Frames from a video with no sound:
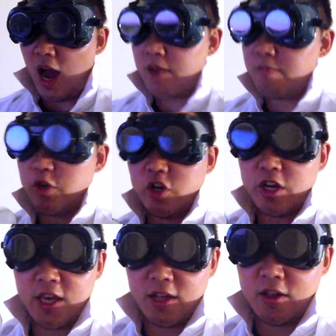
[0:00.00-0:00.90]
I'm
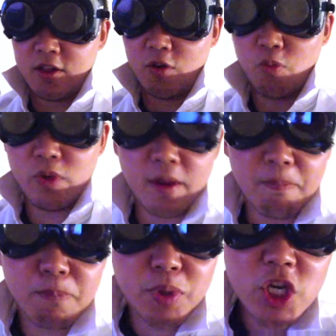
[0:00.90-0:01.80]
Nerdicus with a
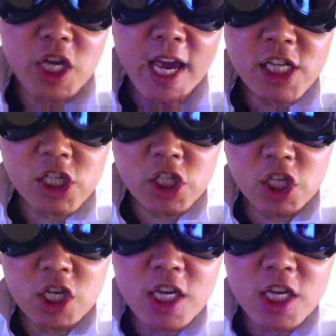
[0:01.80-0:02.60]
PhD